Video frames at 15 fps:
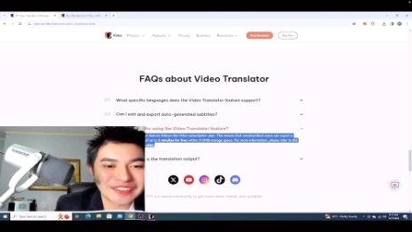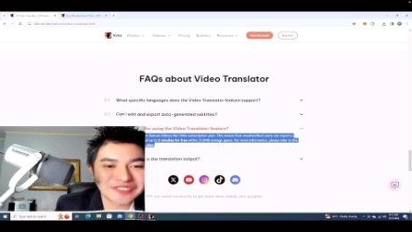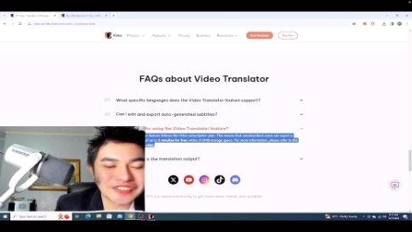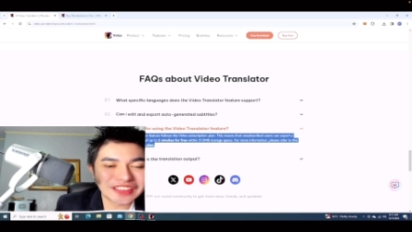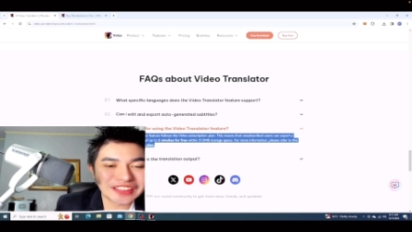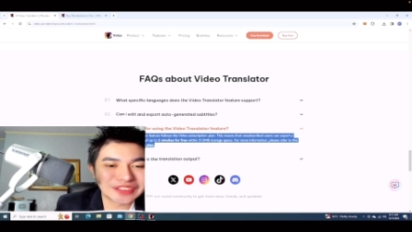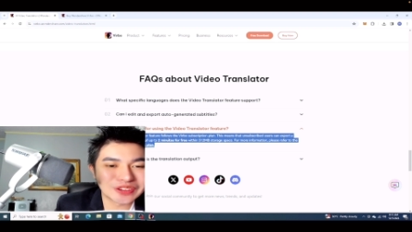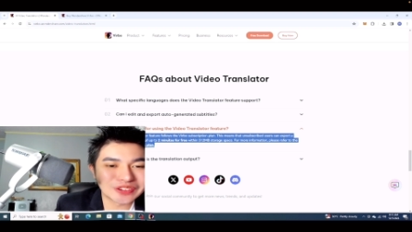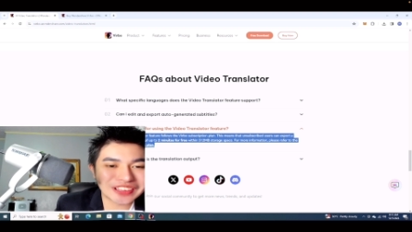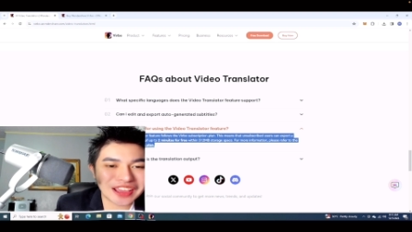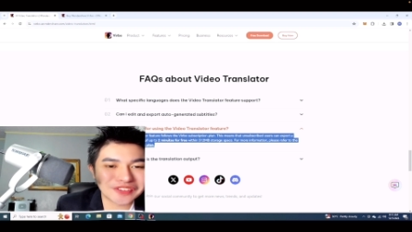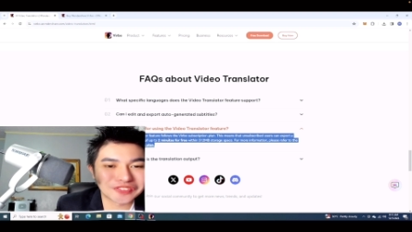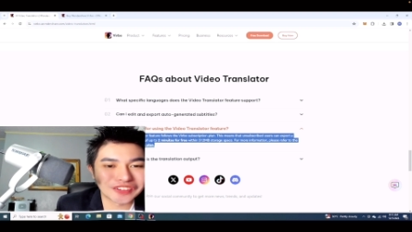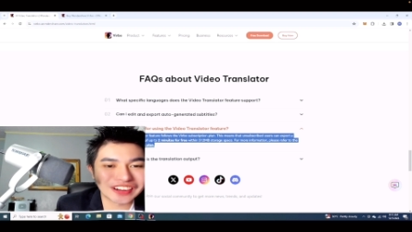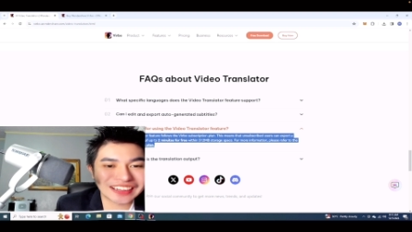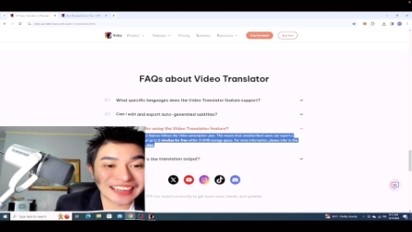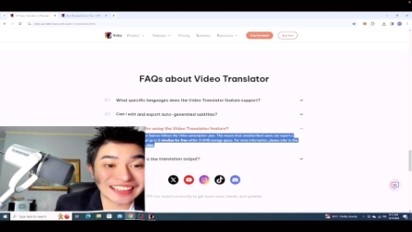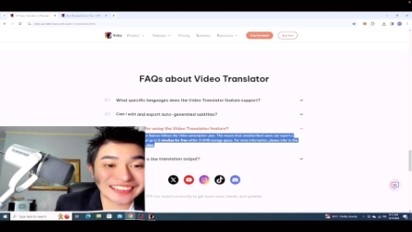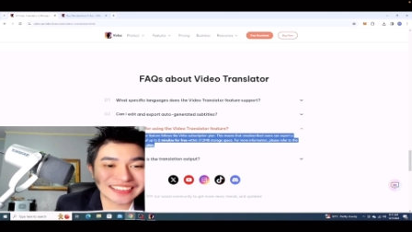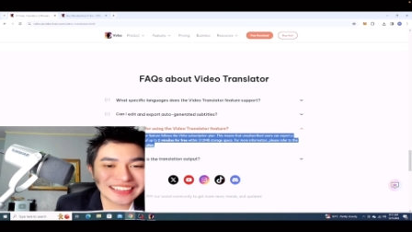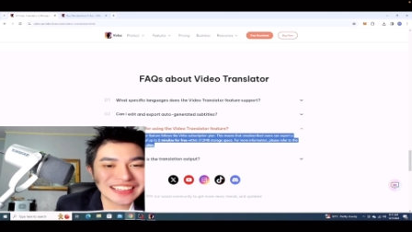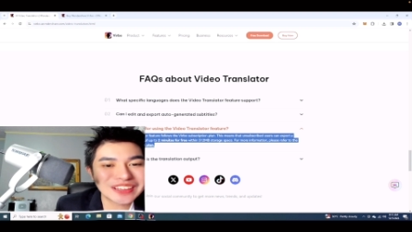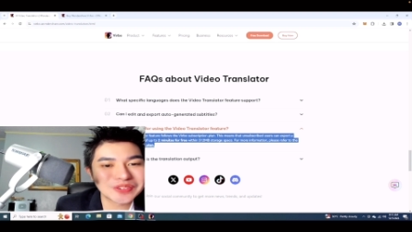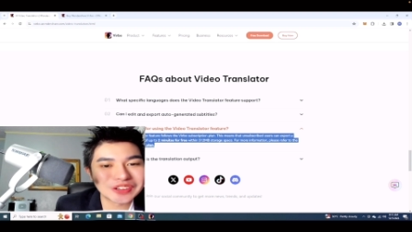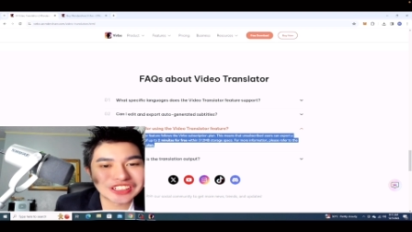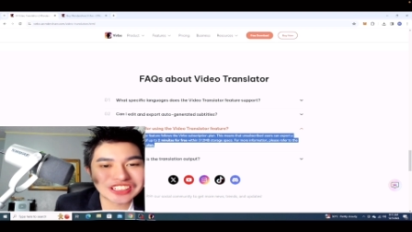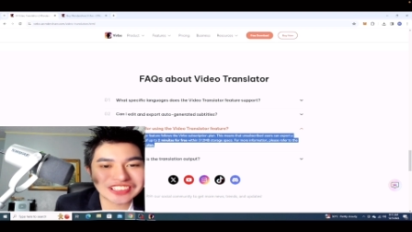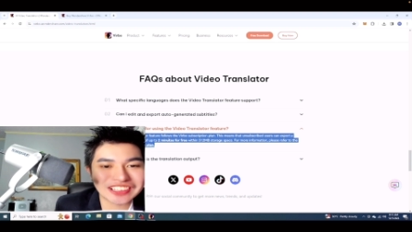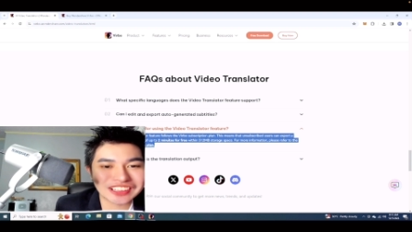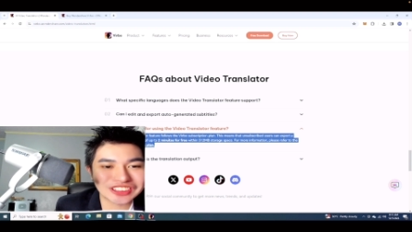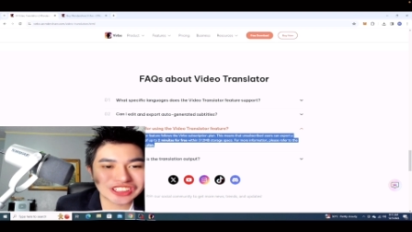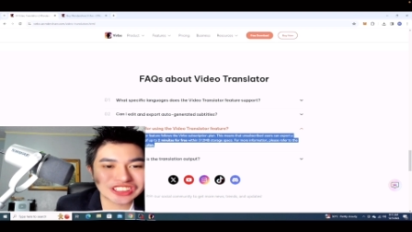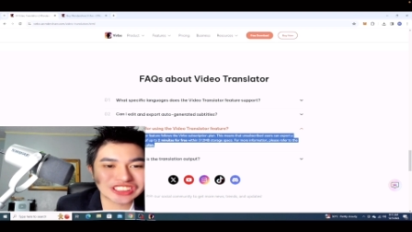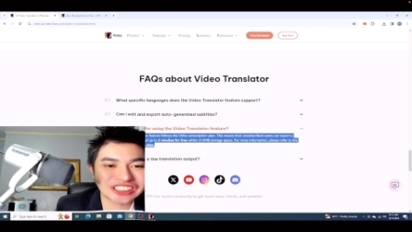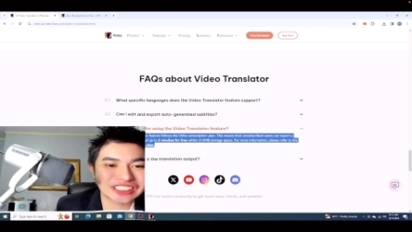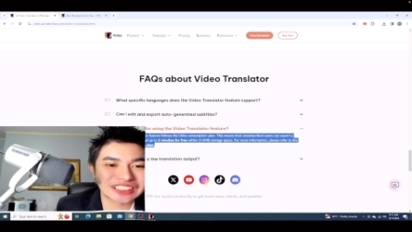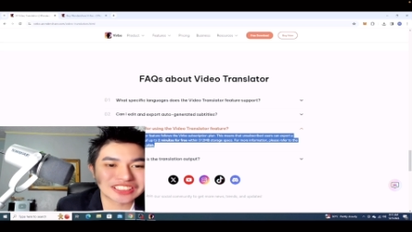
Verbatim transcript: videos effortlessly with just a touch.